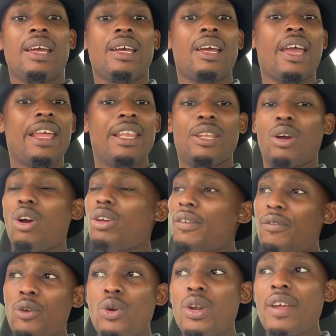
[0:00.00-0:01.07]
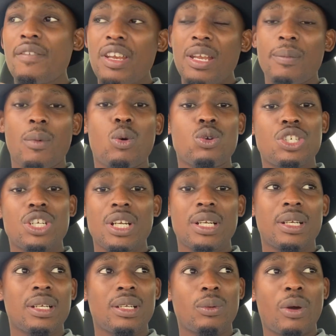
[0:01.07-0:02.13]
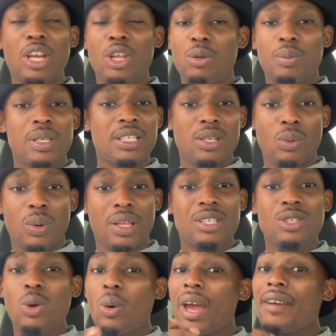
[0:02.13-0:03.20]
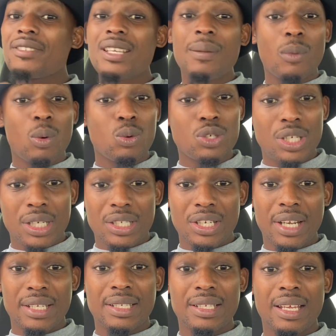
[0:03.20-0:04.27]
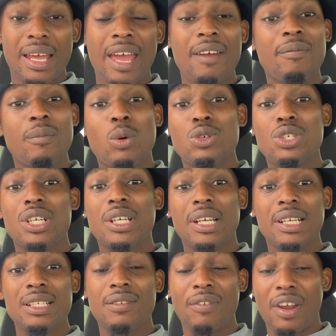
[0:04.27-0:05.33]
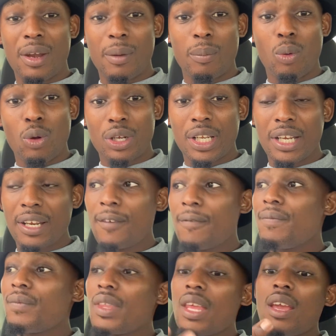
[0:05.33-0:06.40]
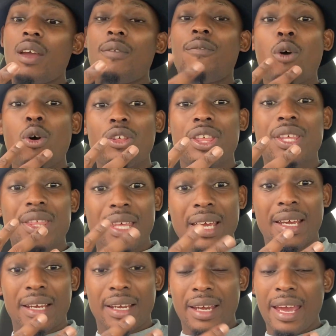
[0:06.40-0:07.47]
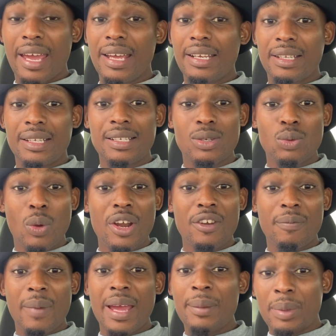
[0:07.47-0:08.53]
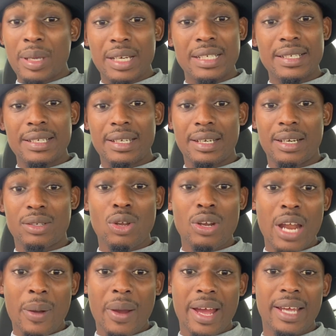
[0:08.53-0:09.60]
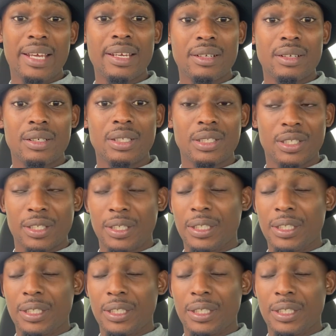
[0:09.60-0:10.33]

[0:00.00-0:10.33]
and if you don't have any motion, what are you busy with? So have some motion, gents. Have motion is very important. Fourth thing, and this is one of my biggest secrets on how I get girls.